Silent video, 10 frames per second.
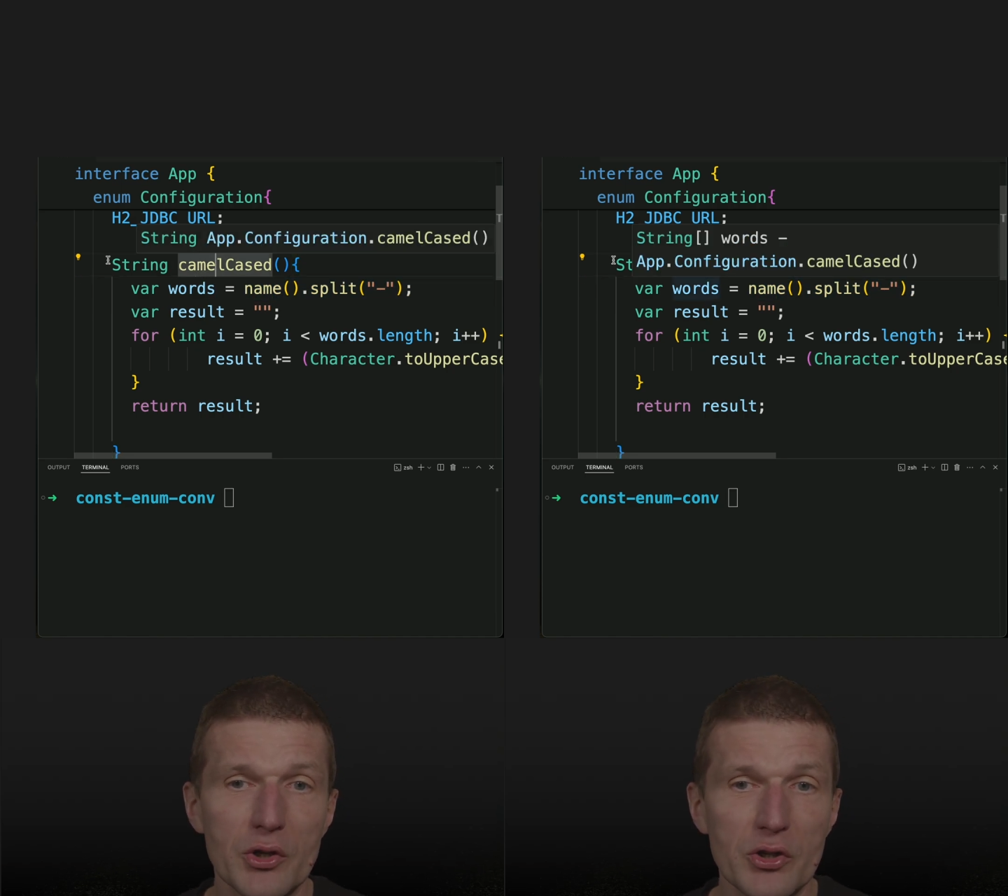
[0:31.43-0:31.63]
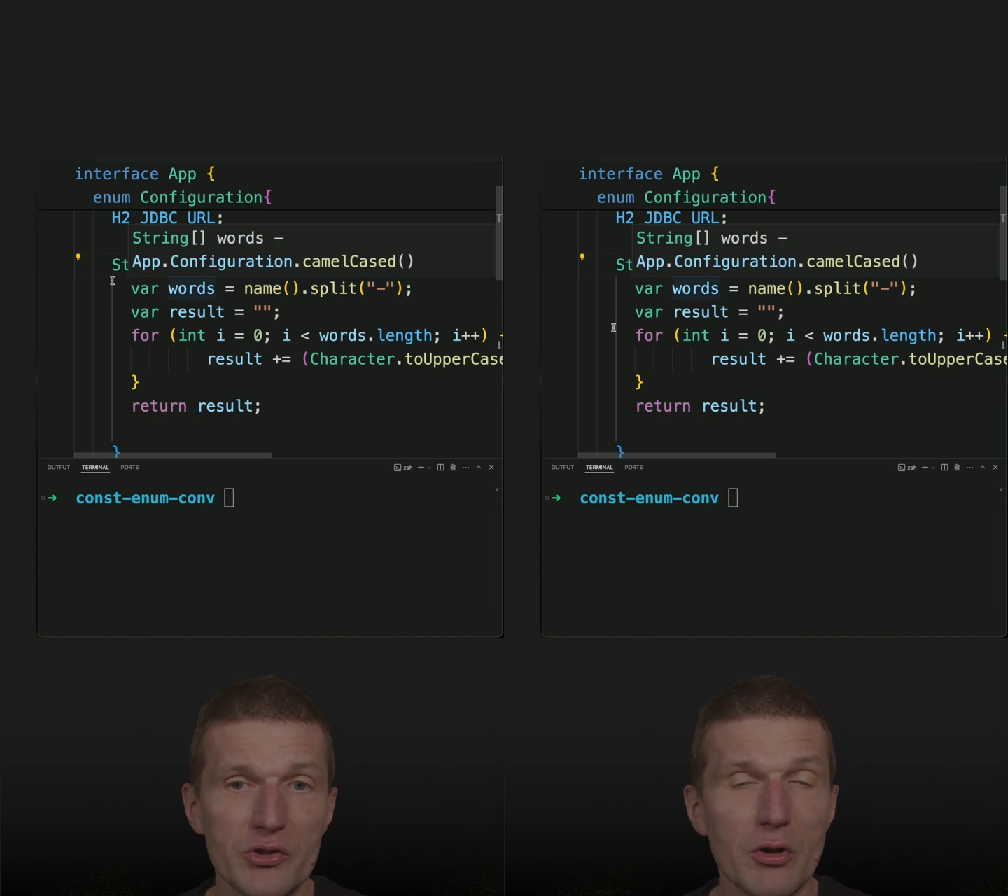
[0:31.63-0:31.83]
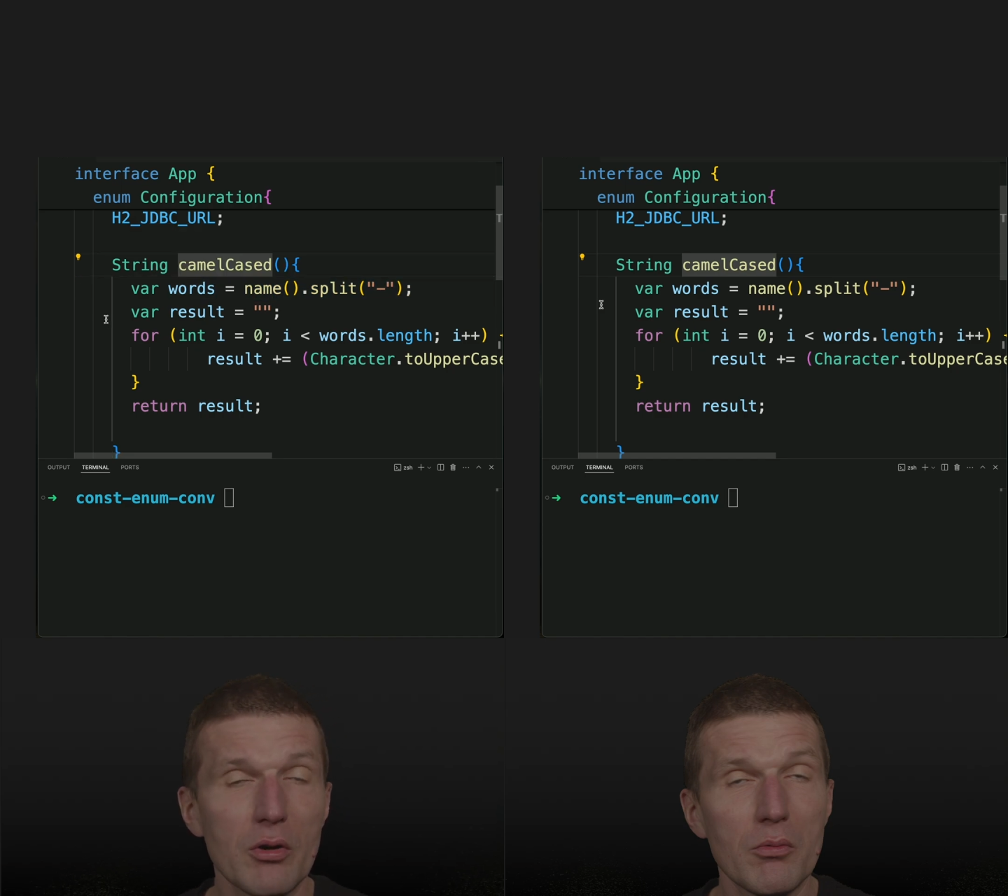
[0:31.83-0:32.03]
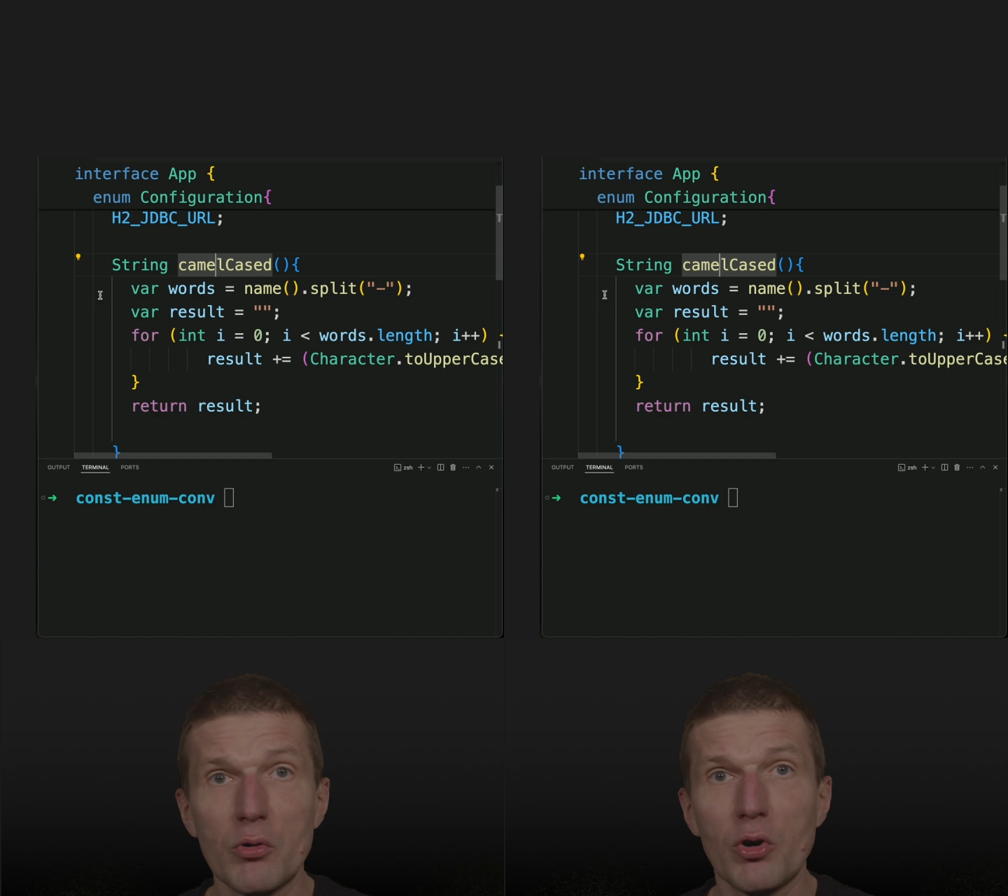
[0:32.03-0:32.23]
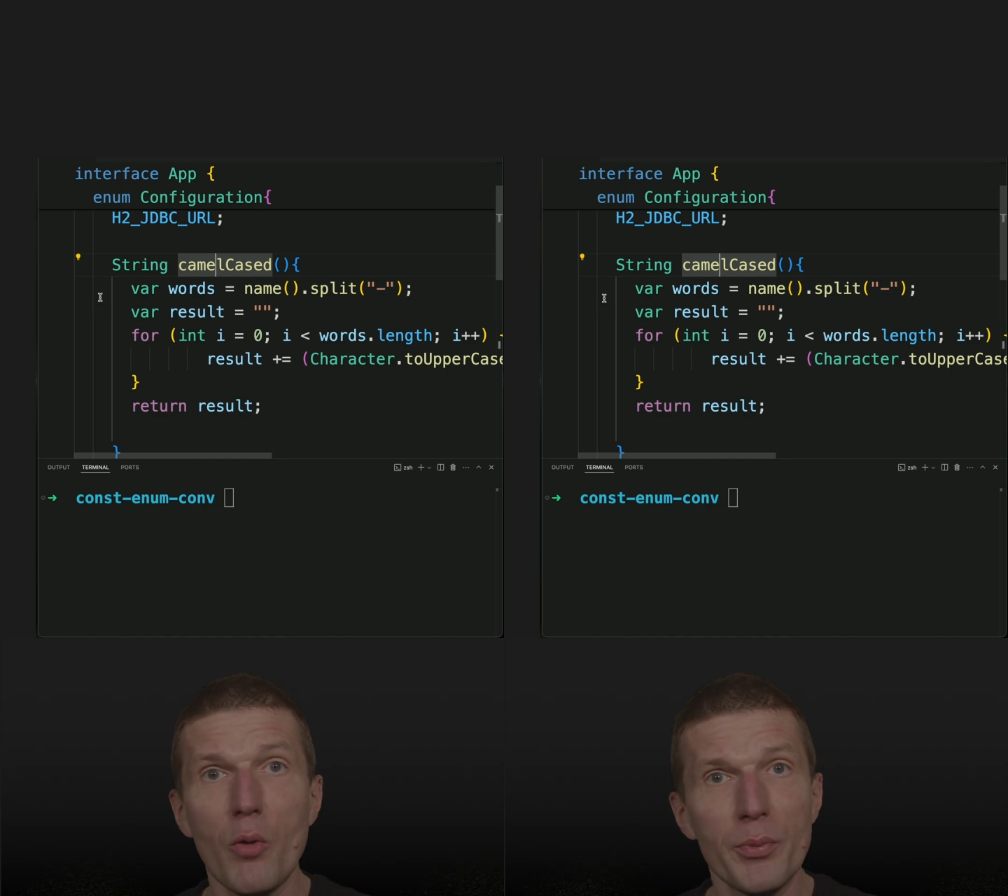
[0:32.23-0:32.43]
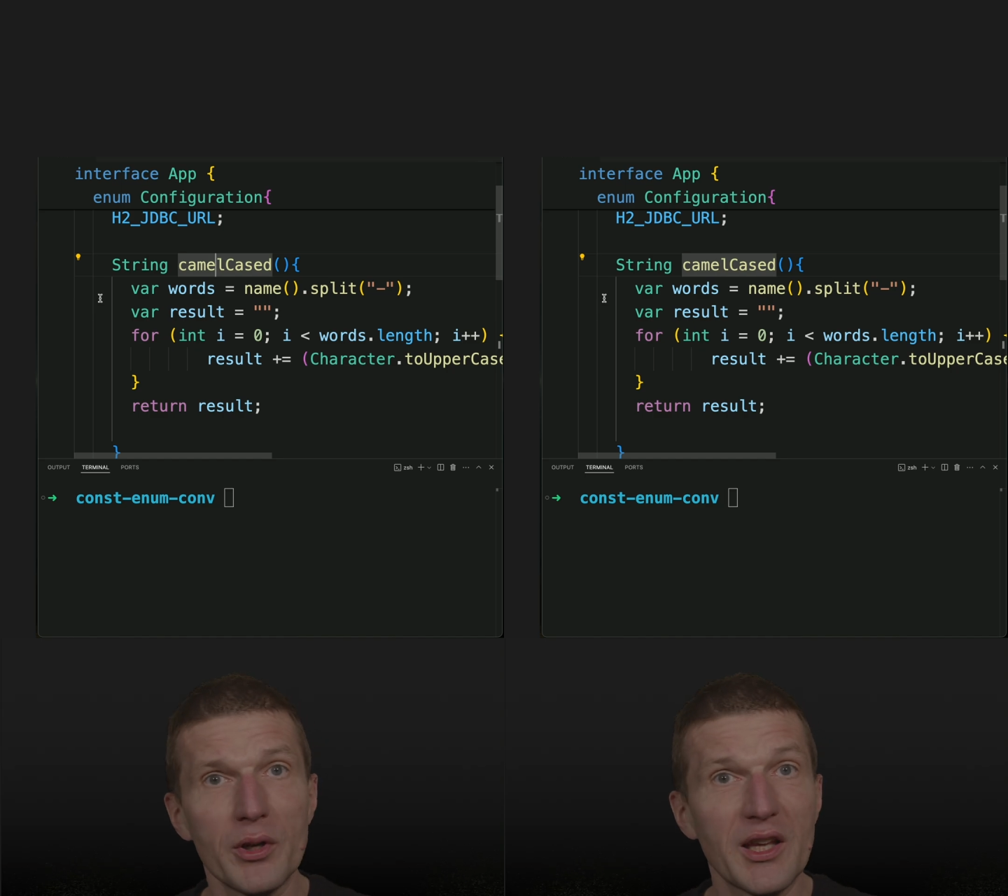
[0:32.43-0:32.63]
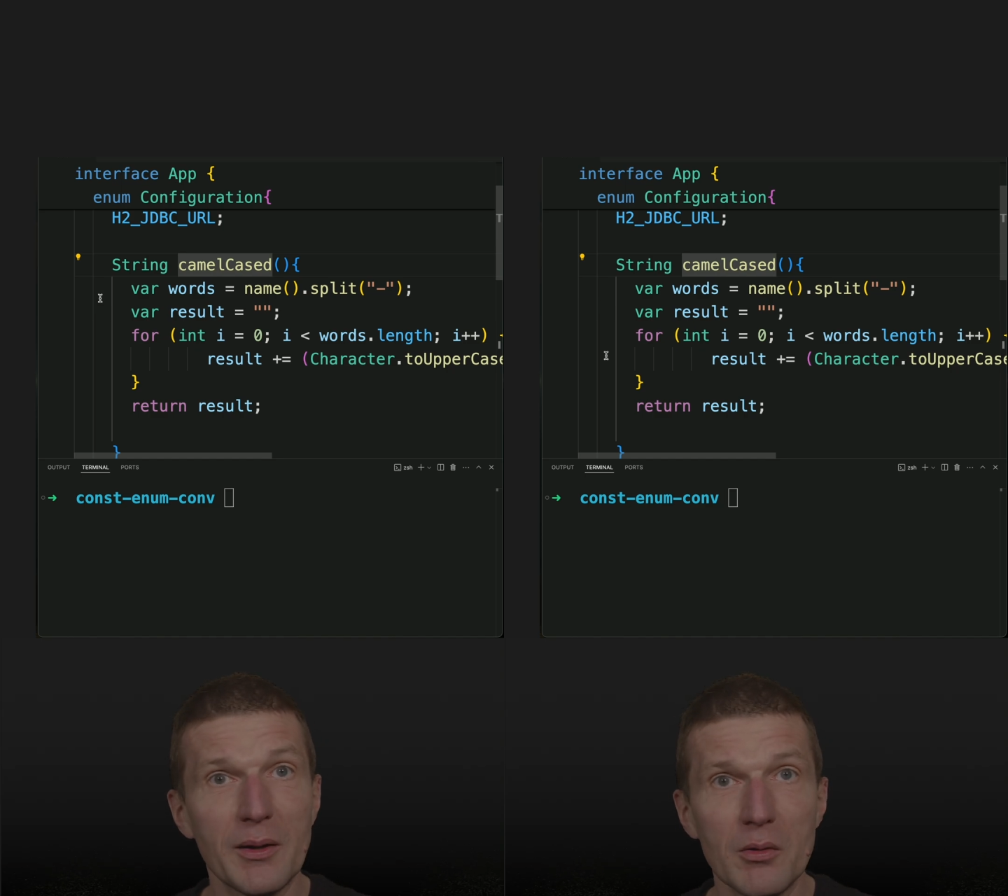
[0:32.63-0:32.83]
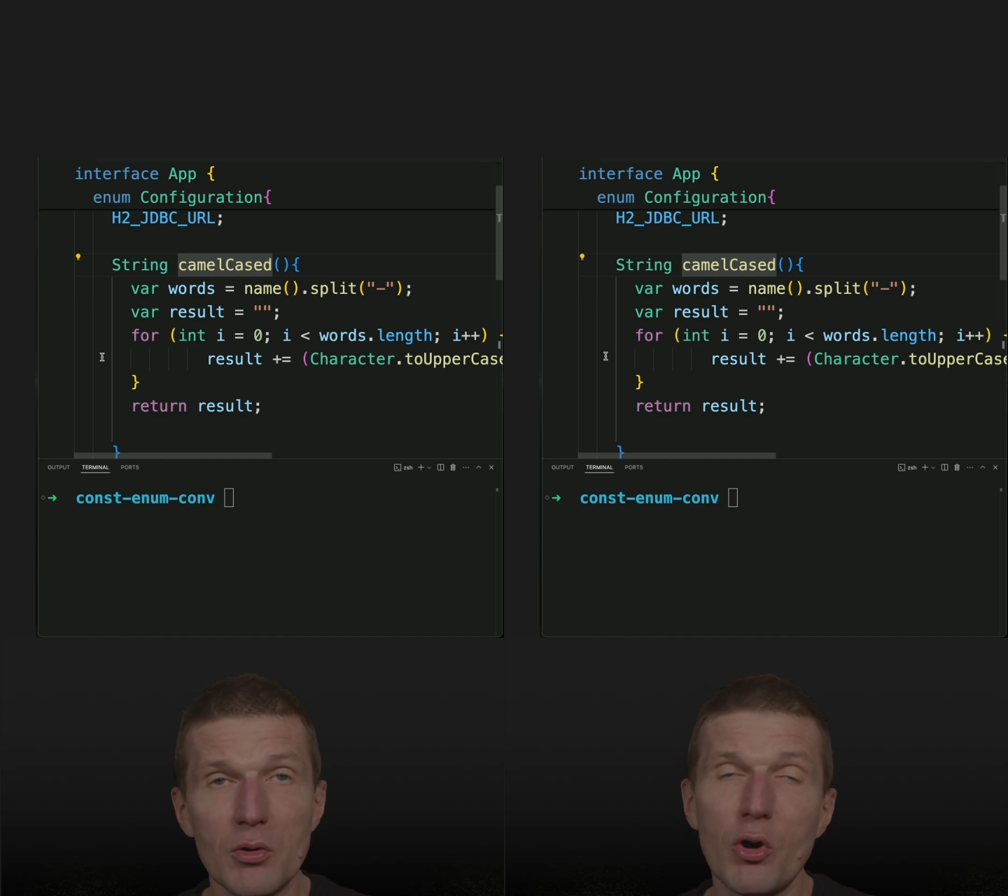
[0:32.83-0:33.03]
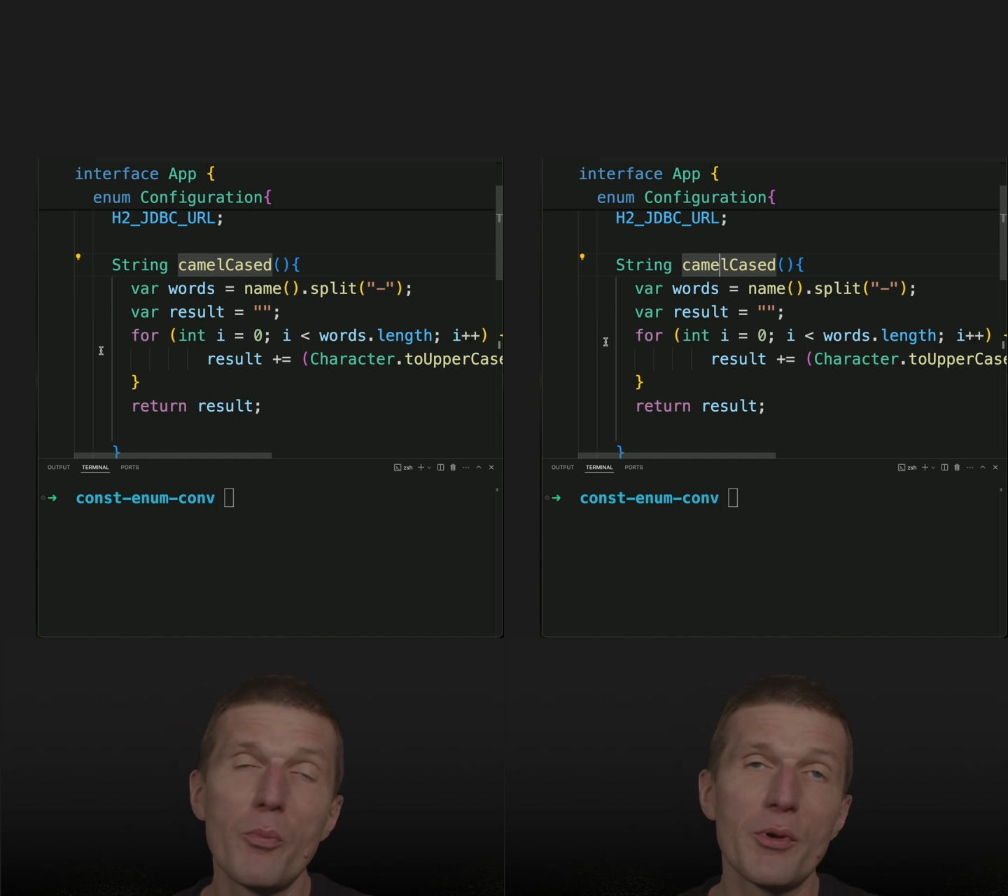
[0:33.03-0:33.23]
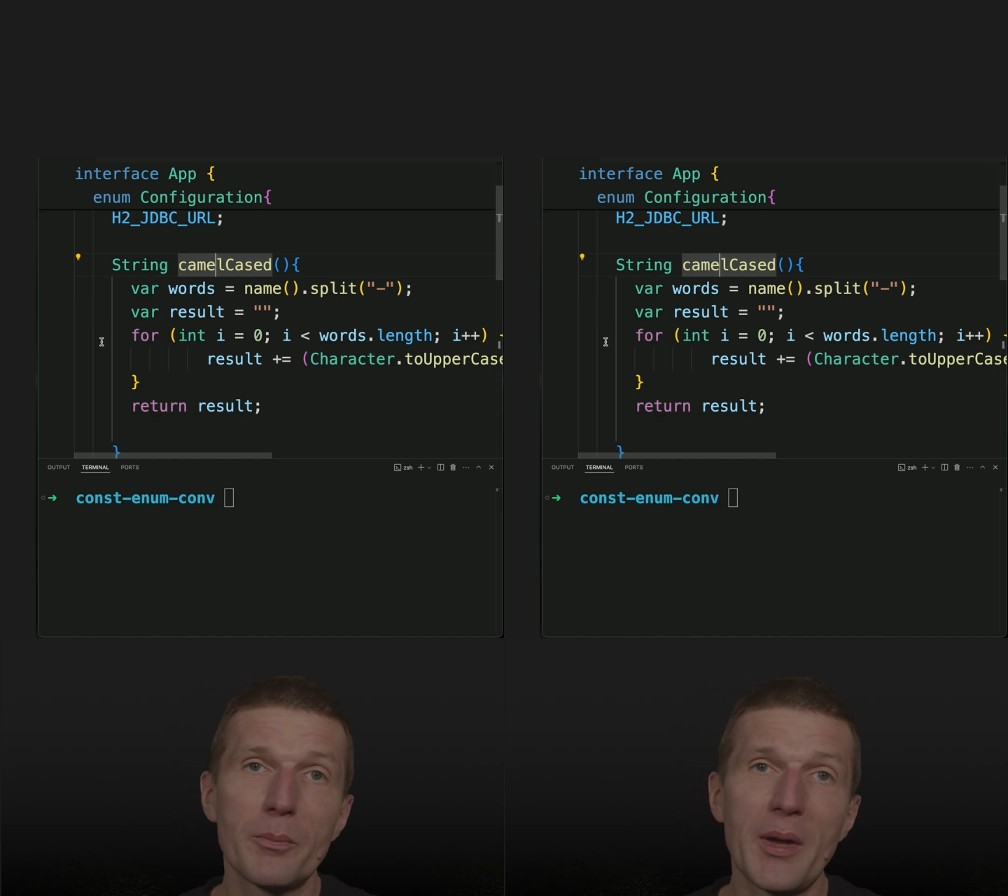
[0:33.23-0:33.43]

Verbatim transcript: I just copy and